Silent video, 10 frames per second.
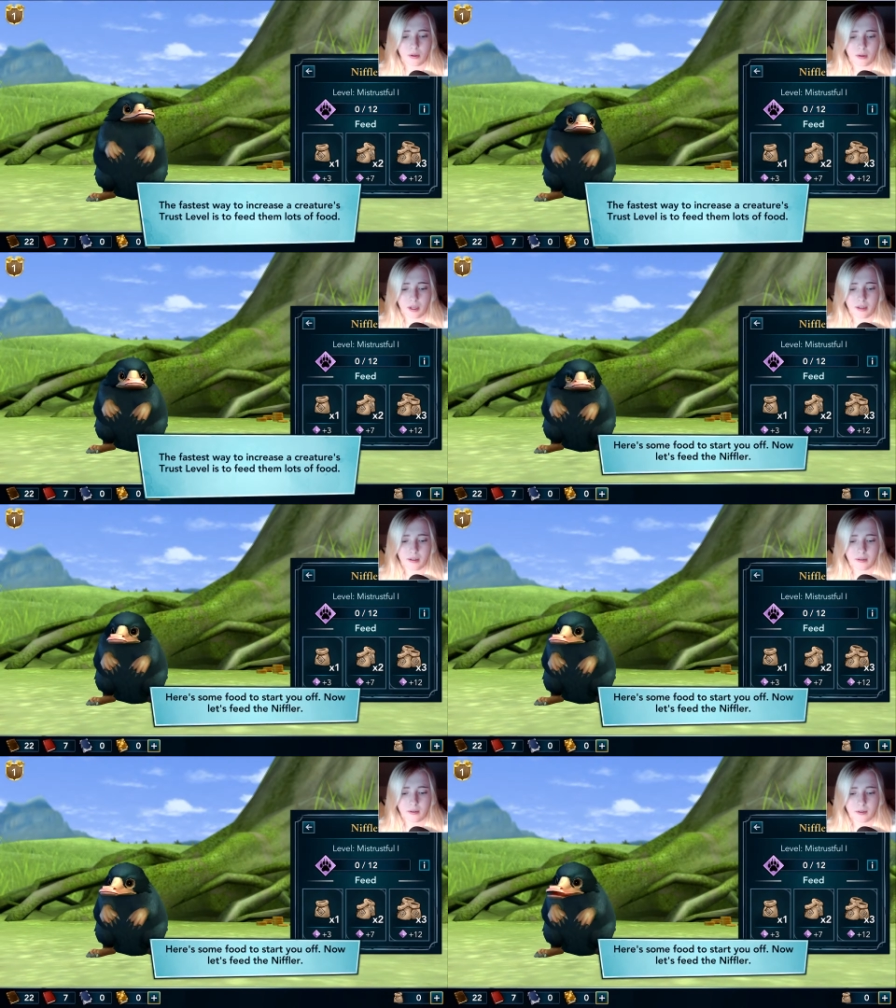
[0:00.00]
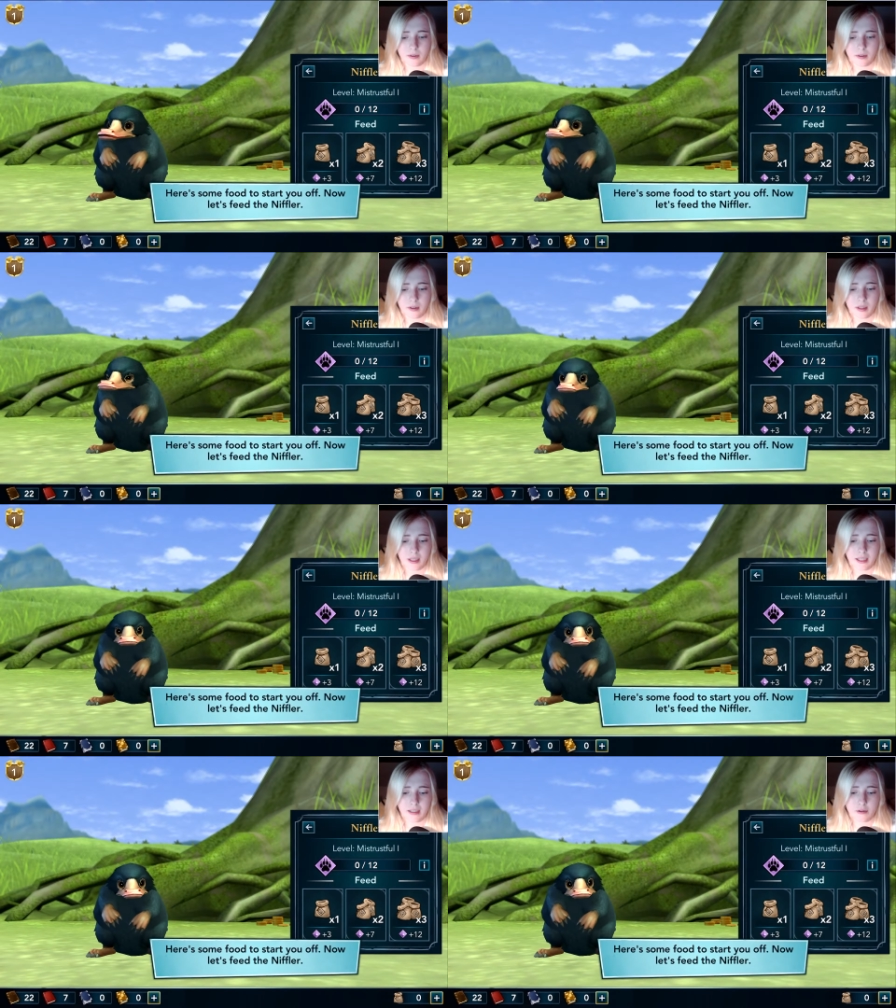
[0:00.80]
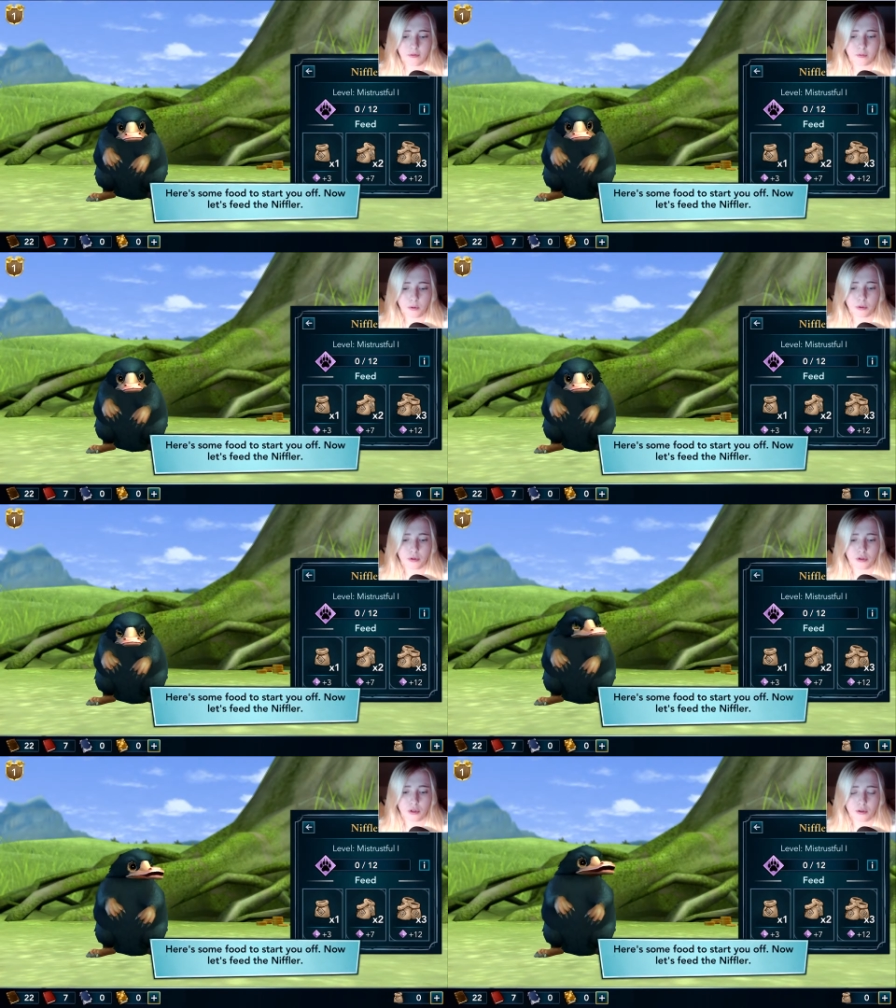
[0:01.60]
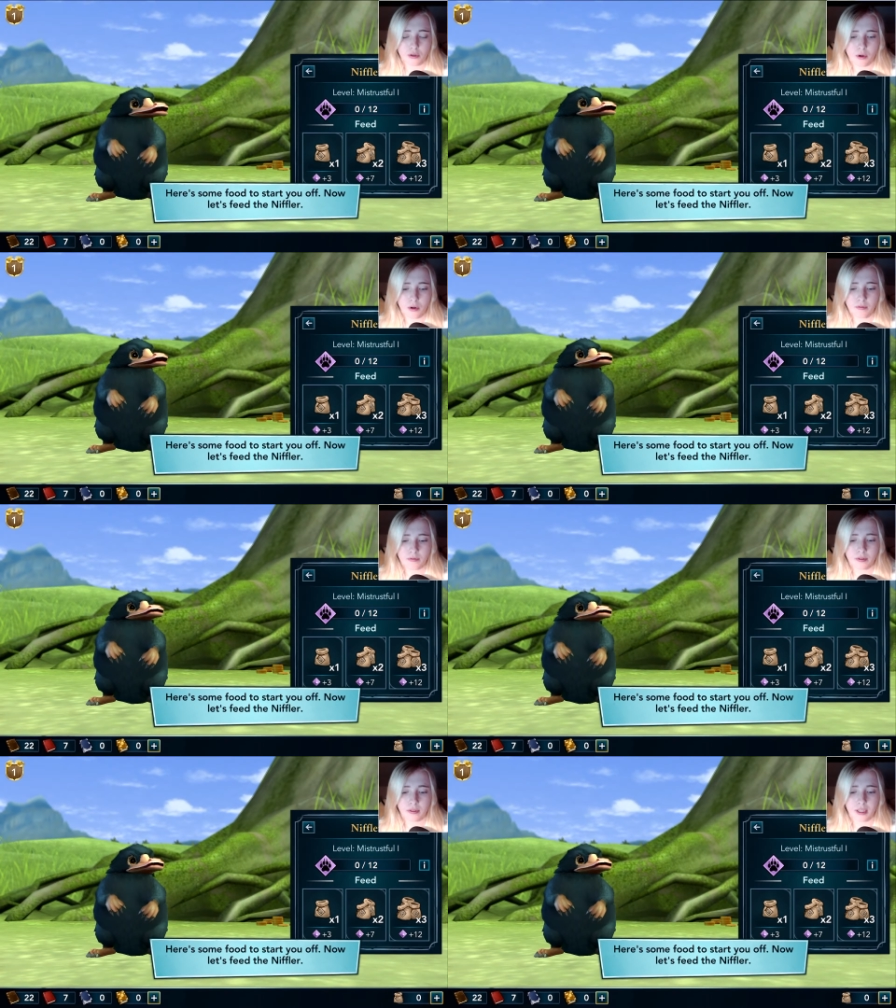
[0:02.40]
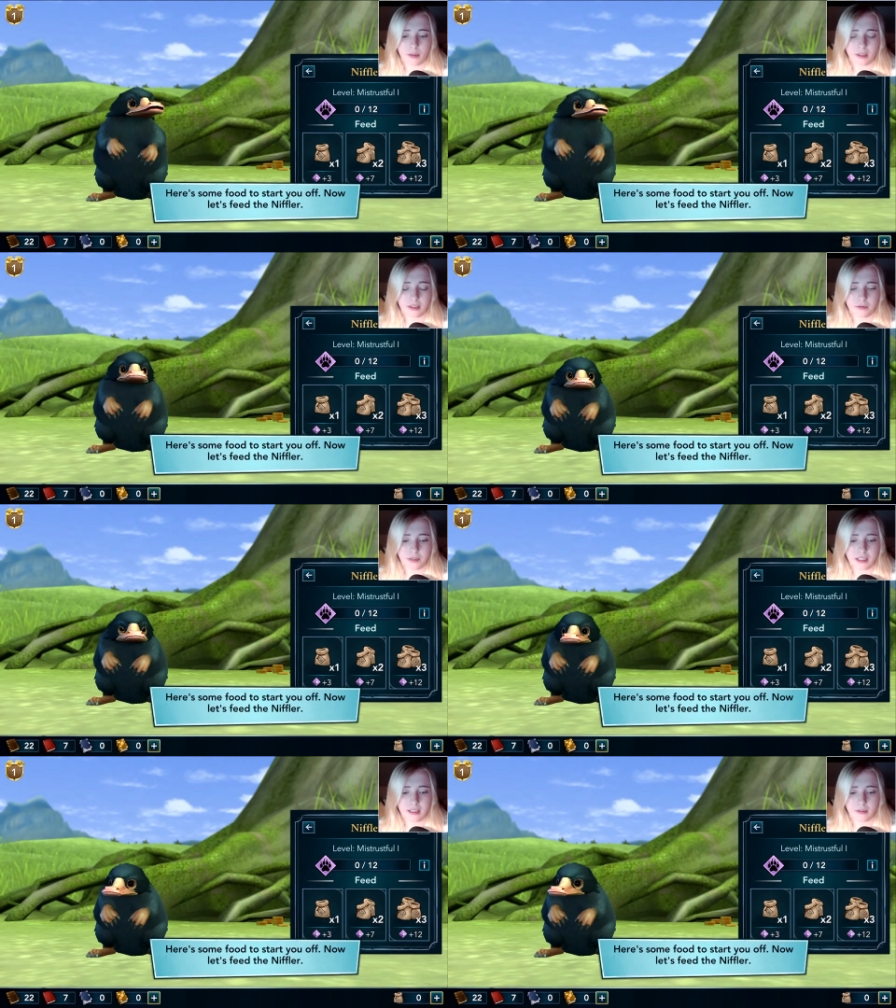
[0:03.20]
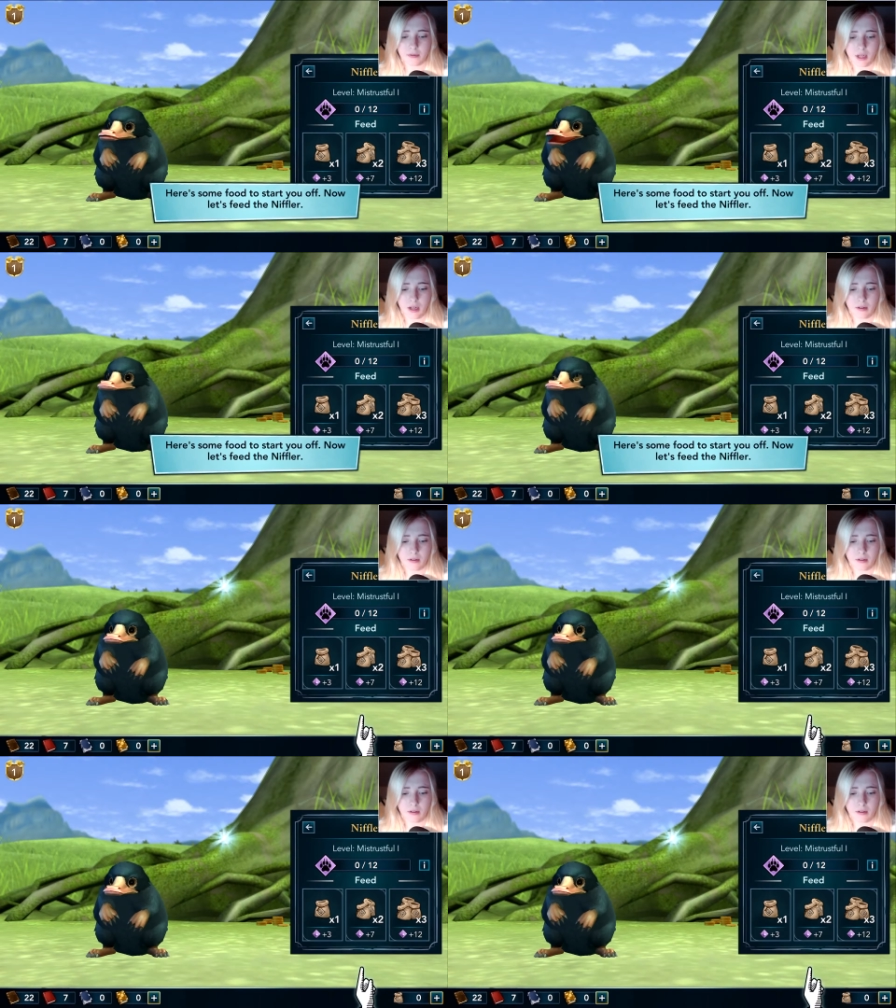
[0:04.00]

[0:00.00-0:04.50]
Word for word: Okay. Here's some food to start you off. Now let's feed the Niffler.